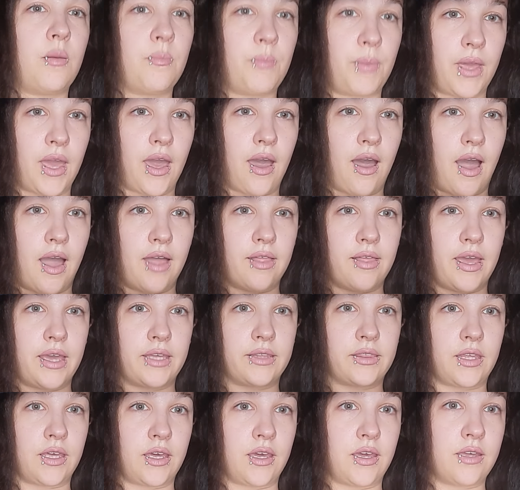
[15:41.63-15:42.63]
But yeah, I
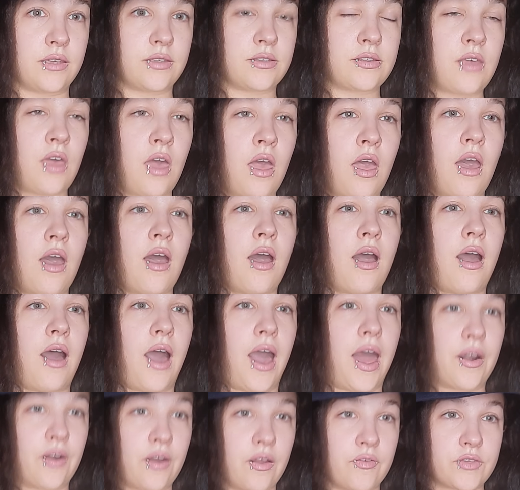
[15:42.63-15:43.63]
like these.
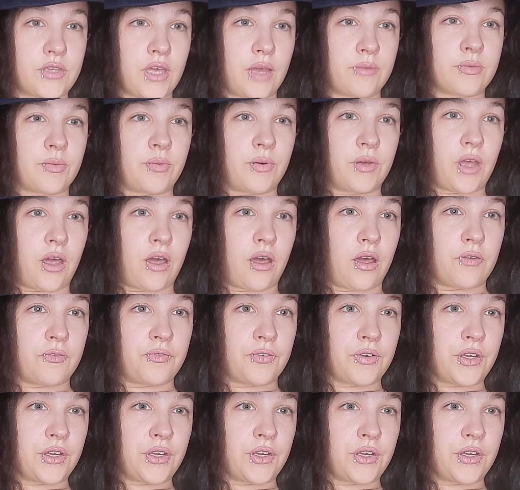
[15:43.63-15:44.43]
I don't have time to put on